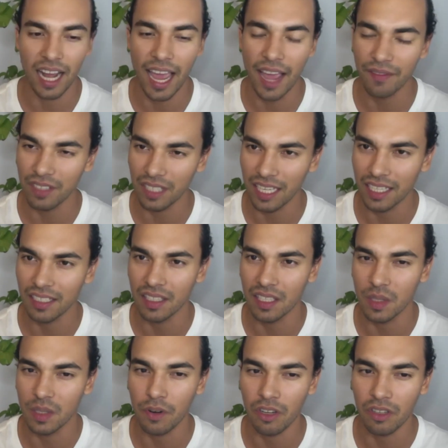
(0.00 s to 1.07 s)
I have to get to
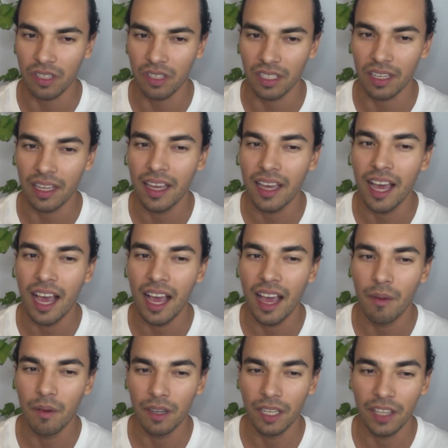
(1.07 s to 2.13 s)
this person.
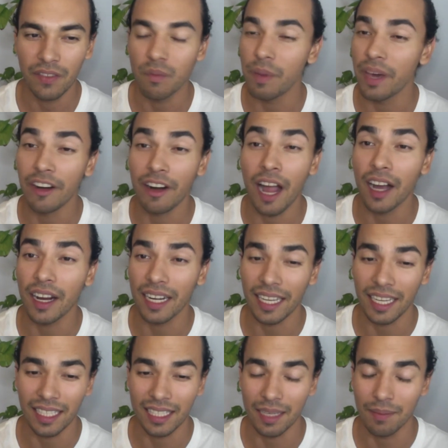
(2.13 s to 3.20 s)
Even better, how can I
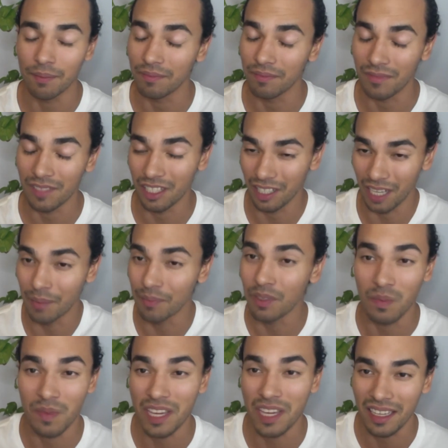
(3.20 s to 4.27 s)
get them to come
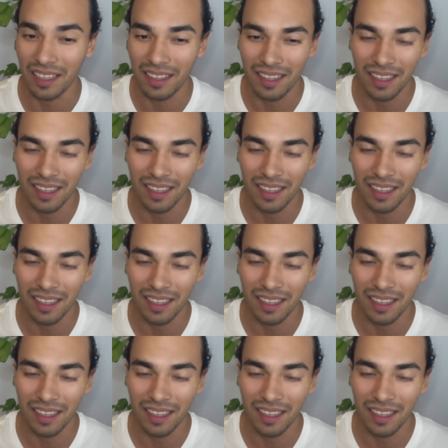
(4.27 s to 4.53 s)
to me?